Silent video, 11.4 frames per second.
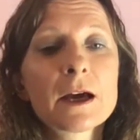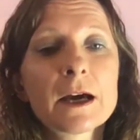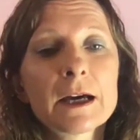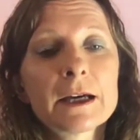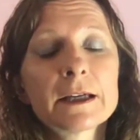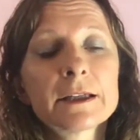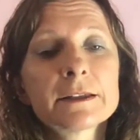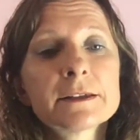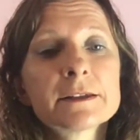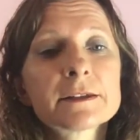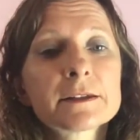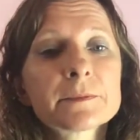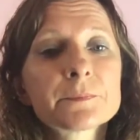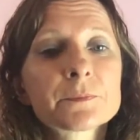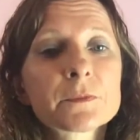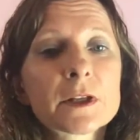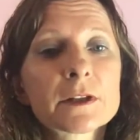And
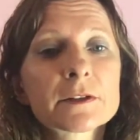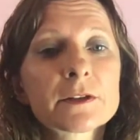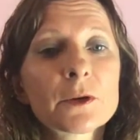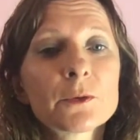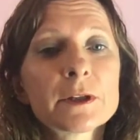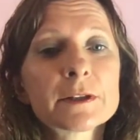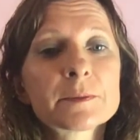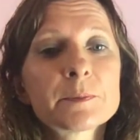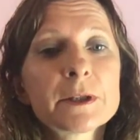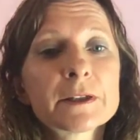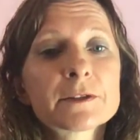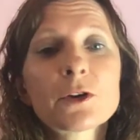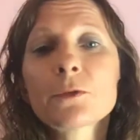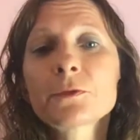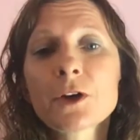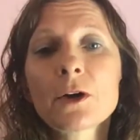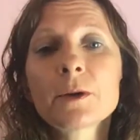so it's been a
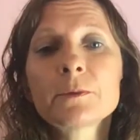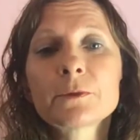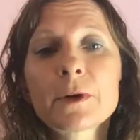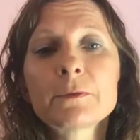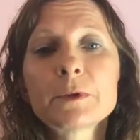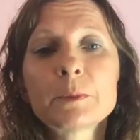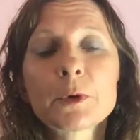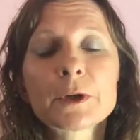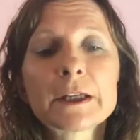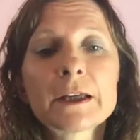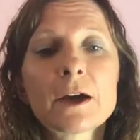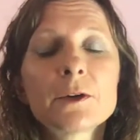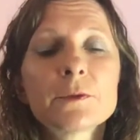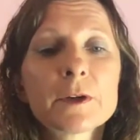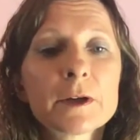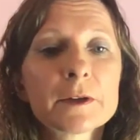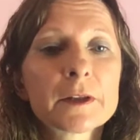tough time for everybody
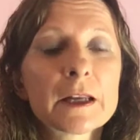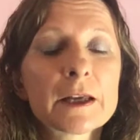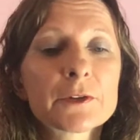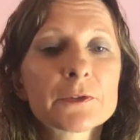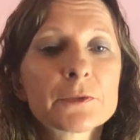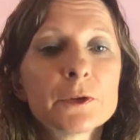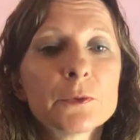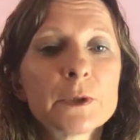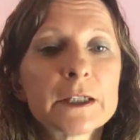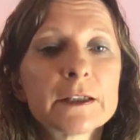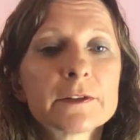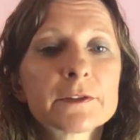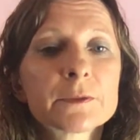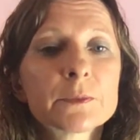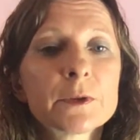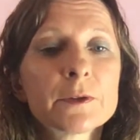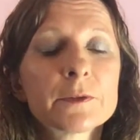over the last few weeks
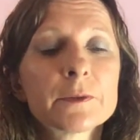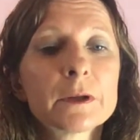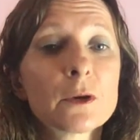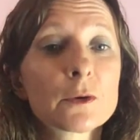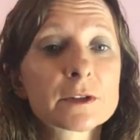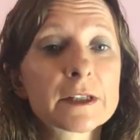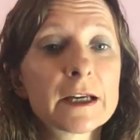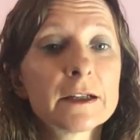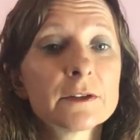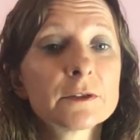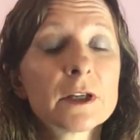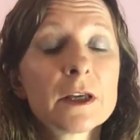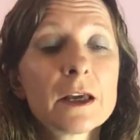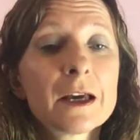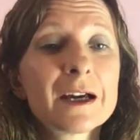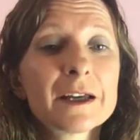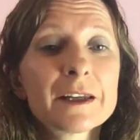with lockdown.
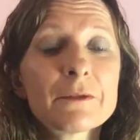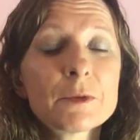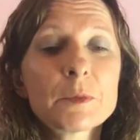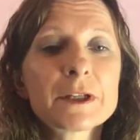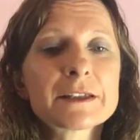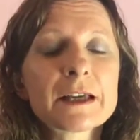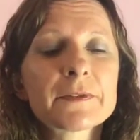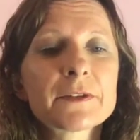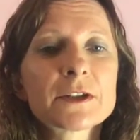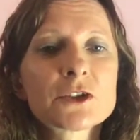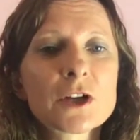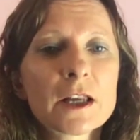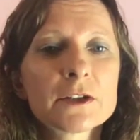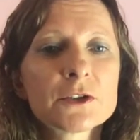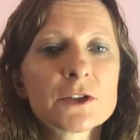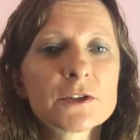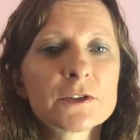And everybody's had their
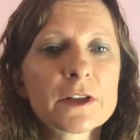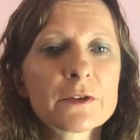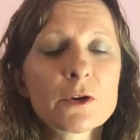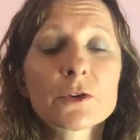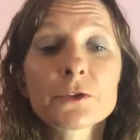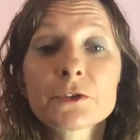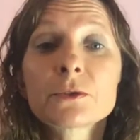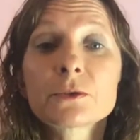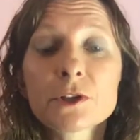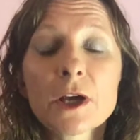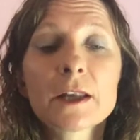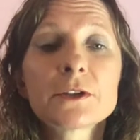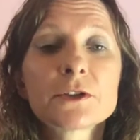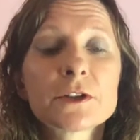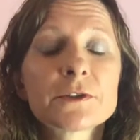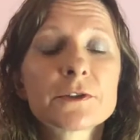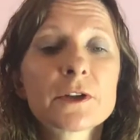challenges, and there are still
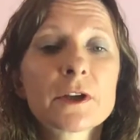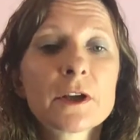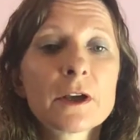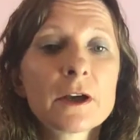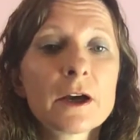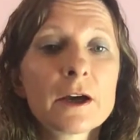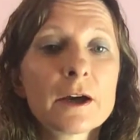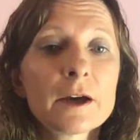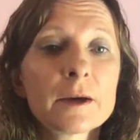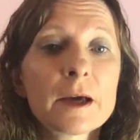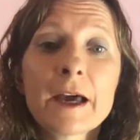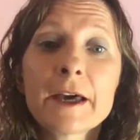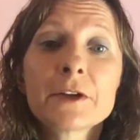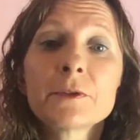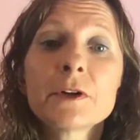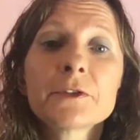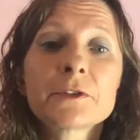challenges ahead
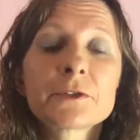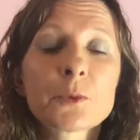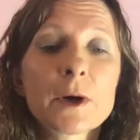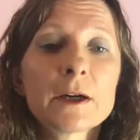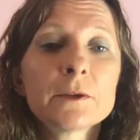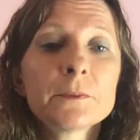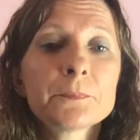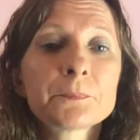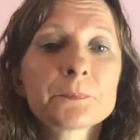of us as well.